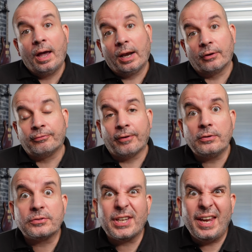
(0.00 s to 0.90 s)
Hello
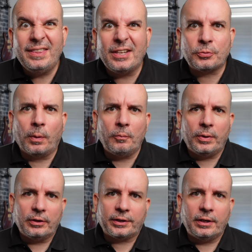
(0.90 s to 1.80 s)
folks, in this one we're
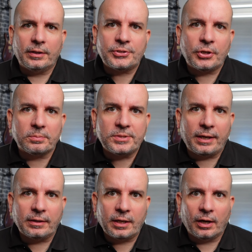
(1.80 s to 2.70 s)
looking at the top
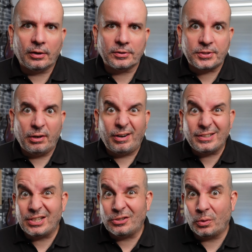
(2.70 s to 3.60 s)
10 cars that are
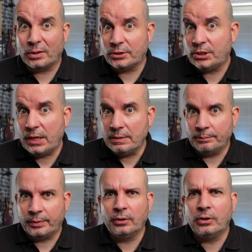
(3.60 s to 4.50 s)
actually quite cheap
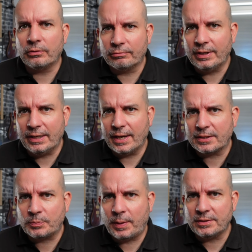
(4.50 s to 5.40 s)
but look really
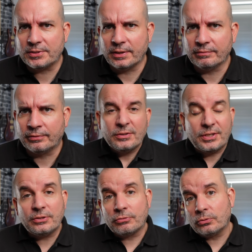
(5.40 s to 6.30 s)
expensive. So
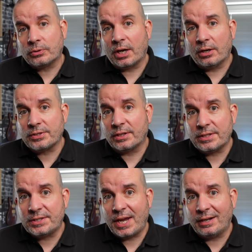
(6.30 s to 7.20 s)
these are all cars under
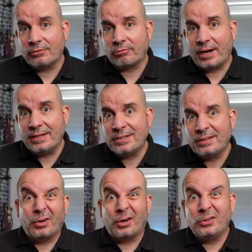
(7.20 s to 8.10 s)
10 grand.
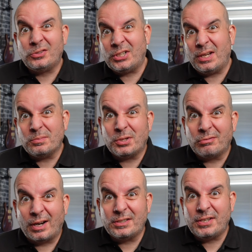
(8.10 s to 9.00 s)
I know cheap's a
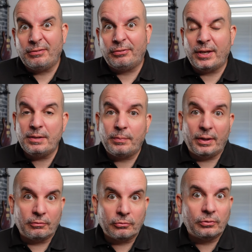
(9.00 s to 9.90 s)
relative thing,
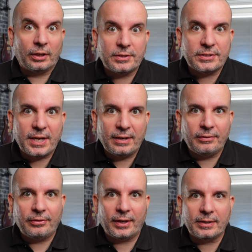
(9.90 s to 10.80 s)
but they're all under
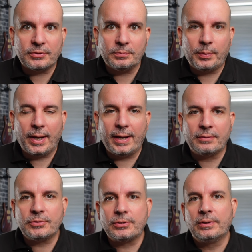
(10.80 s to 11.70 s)

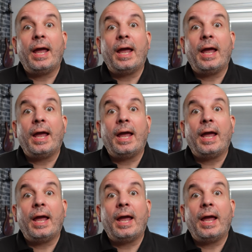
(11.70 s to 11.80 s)
£10,000.